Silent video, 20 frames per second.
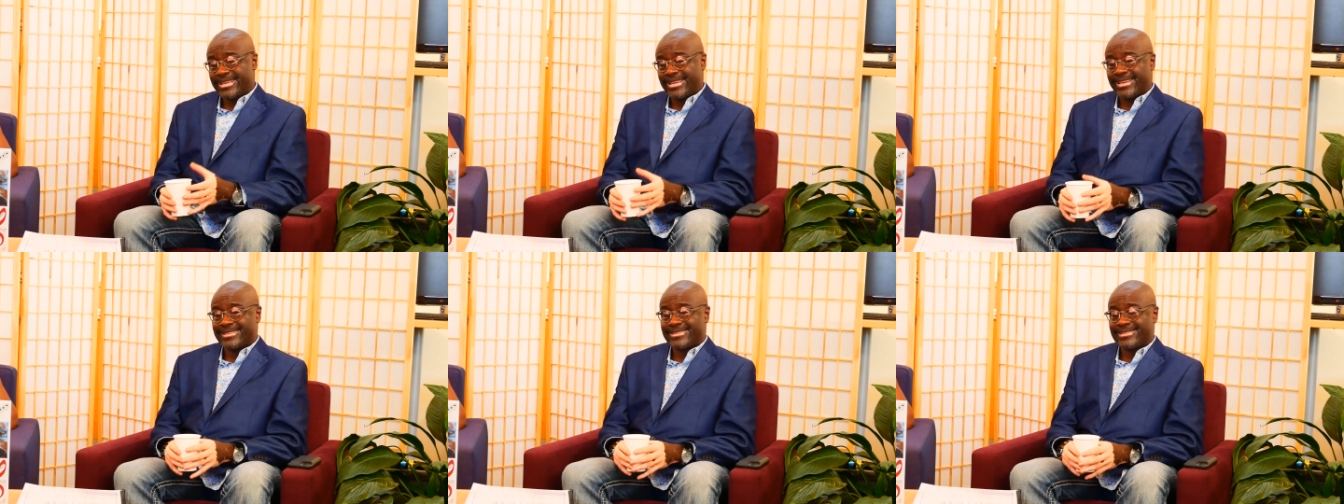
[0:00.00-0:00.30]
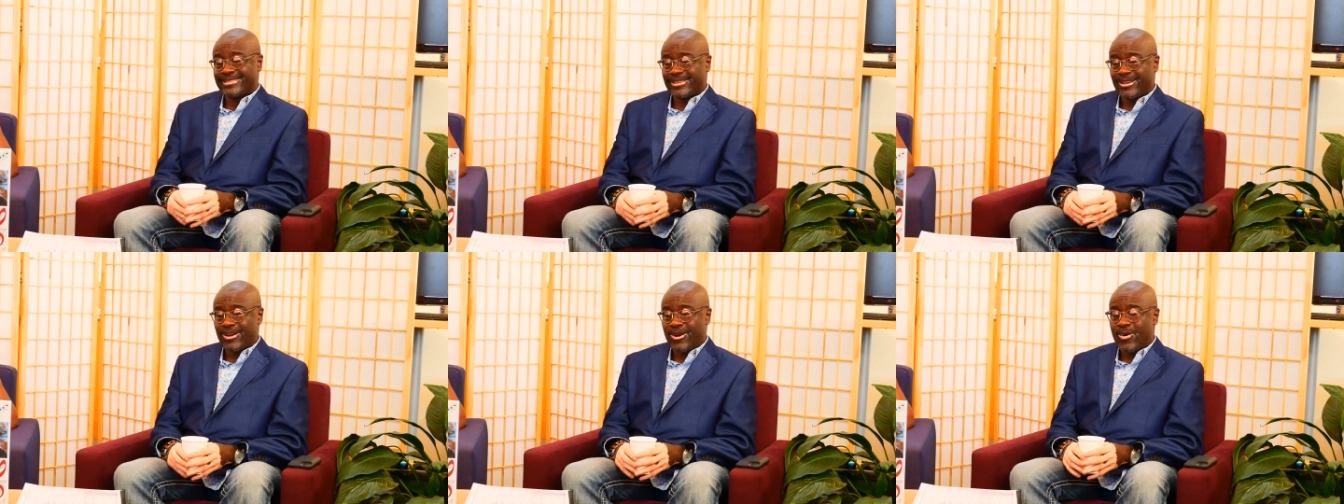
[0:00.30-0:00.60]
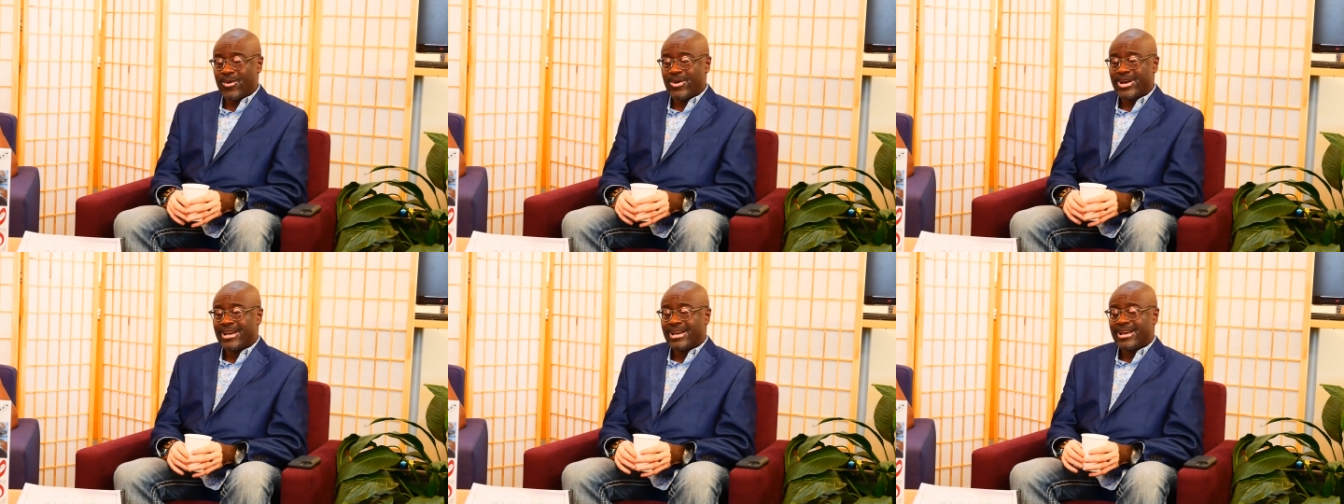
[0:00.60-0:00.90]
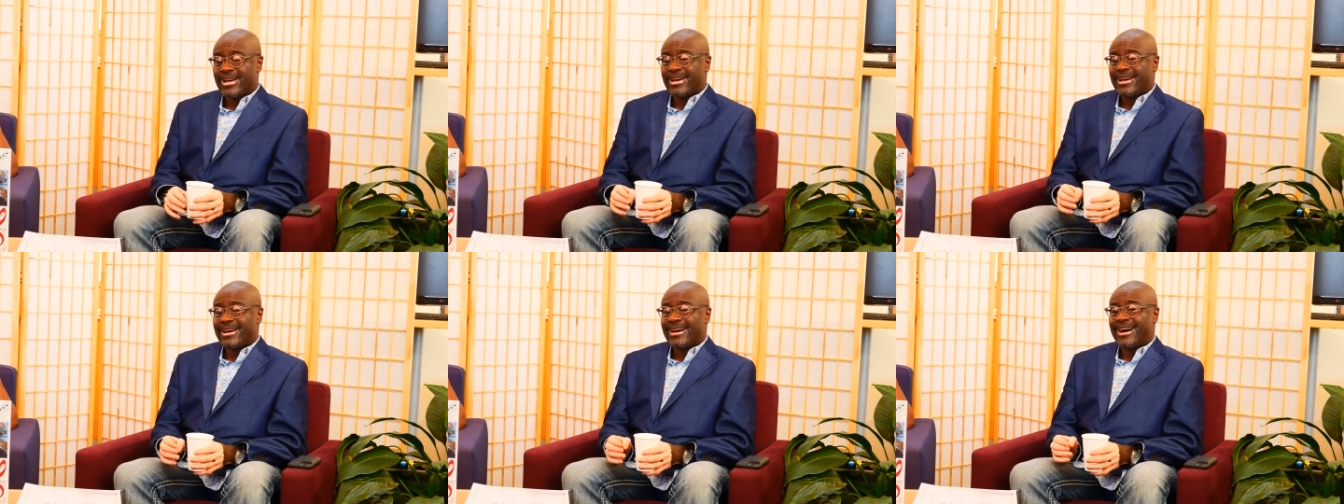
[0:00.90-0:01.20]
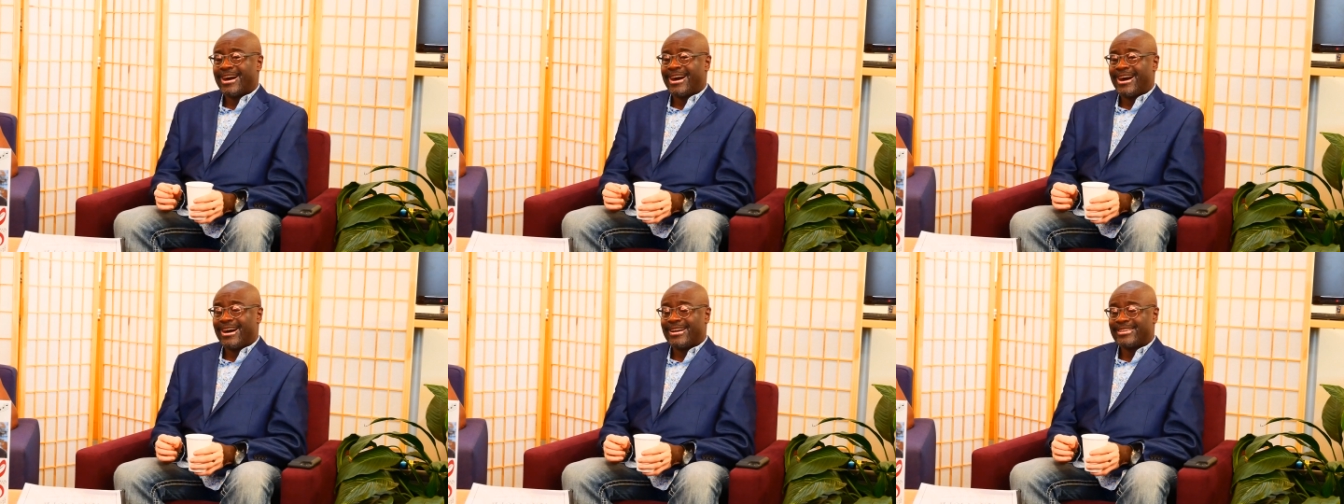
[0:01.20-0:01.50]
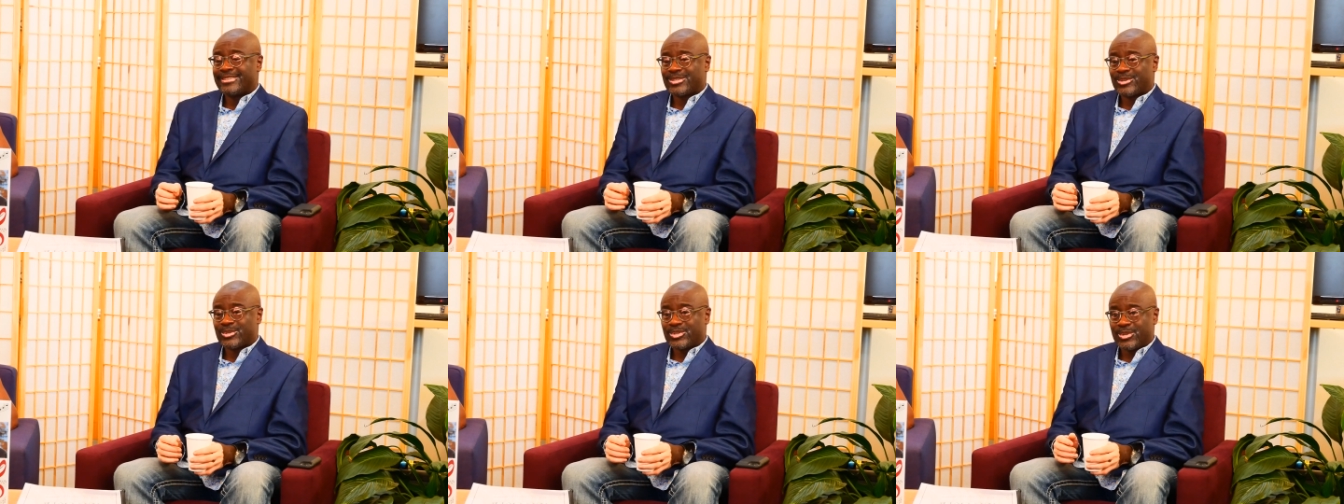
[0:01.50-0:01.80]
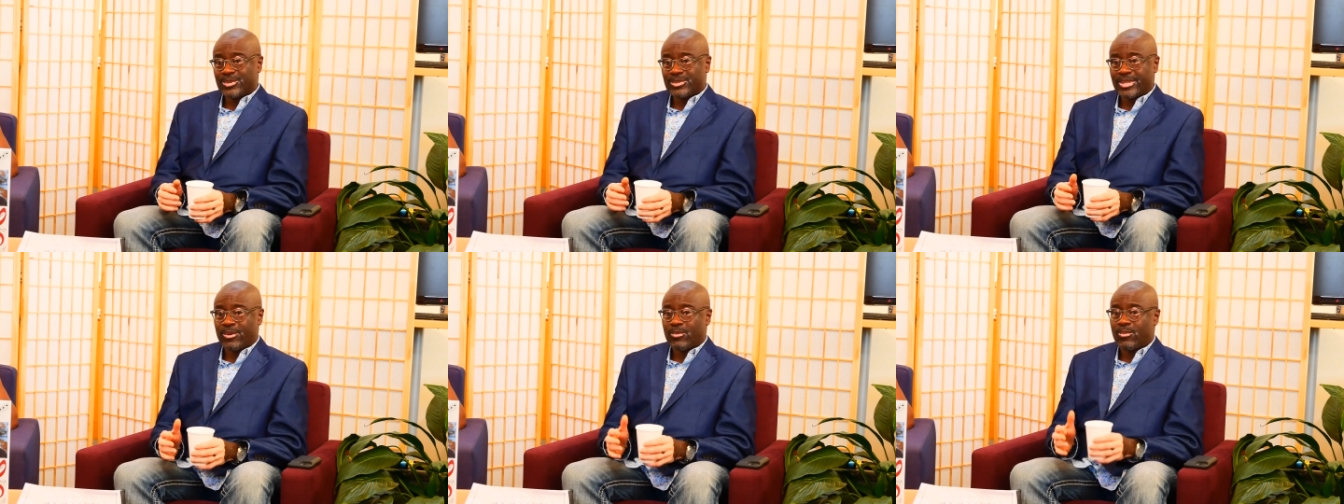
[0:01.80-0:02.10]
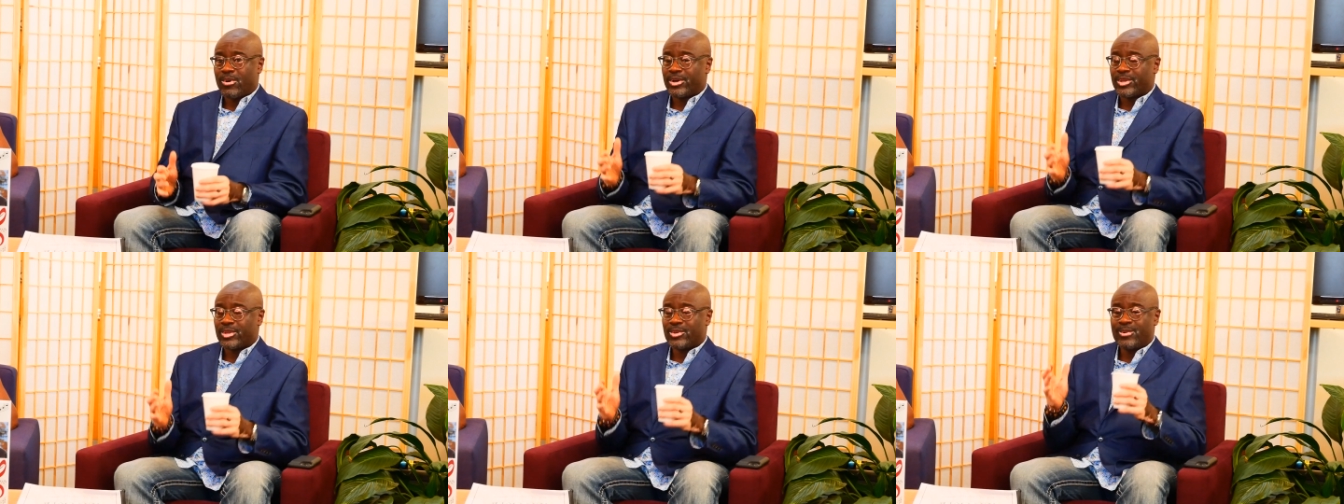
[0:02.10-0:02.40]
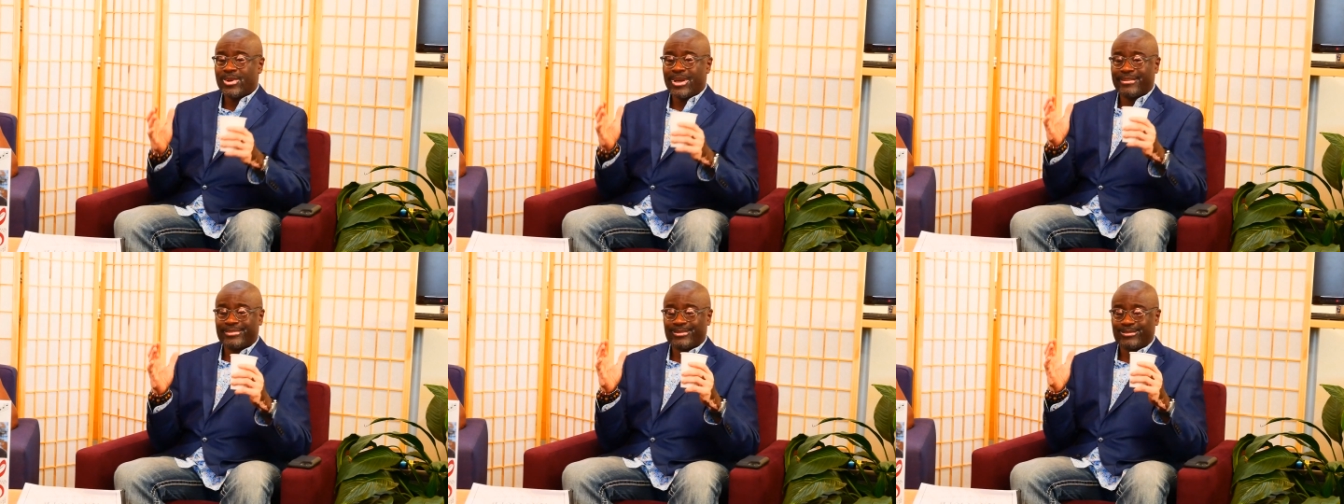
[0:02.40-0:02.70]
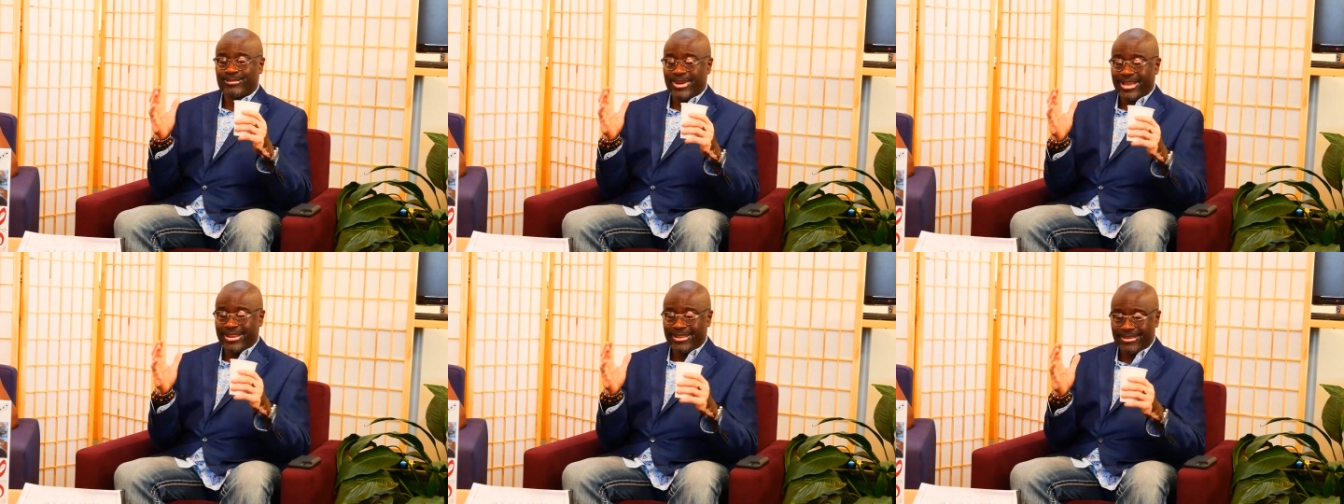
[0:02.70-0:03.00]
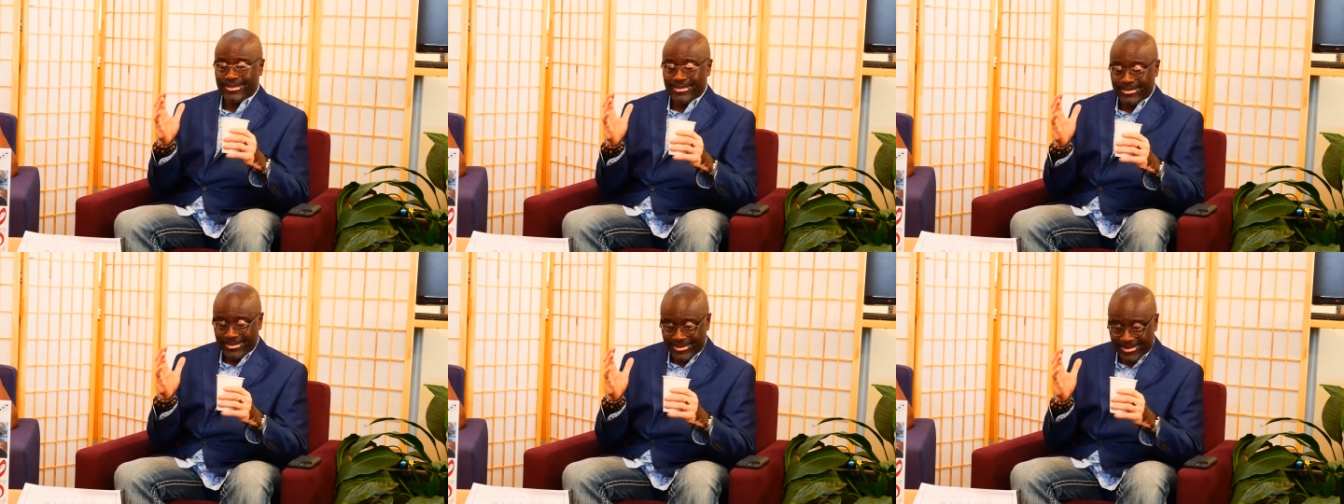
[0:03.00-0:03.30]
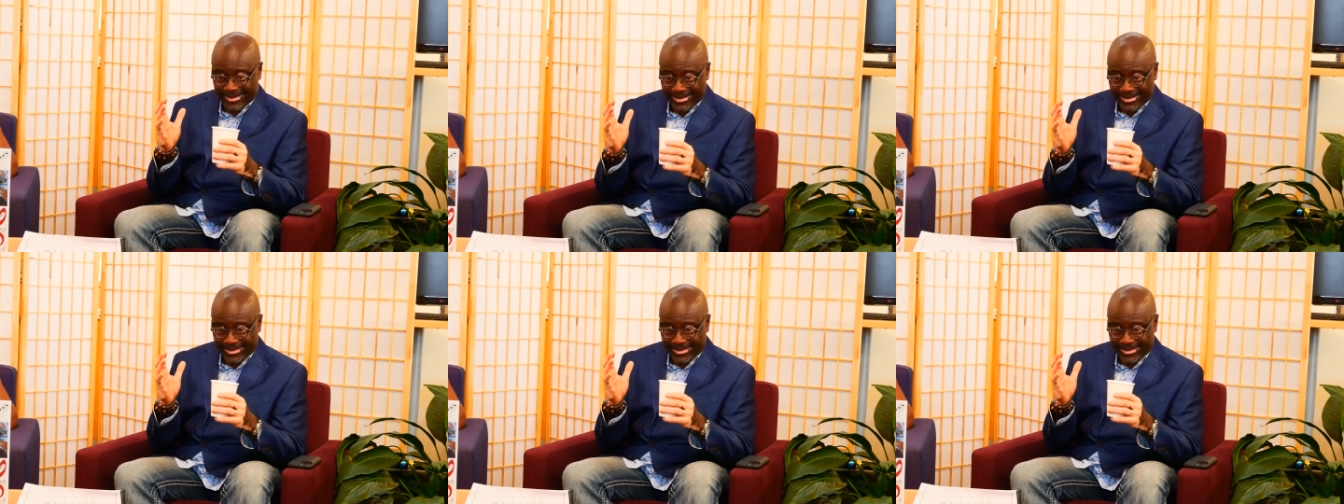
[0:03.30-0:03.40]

And so, uh, so she was like, "Well, you have to write a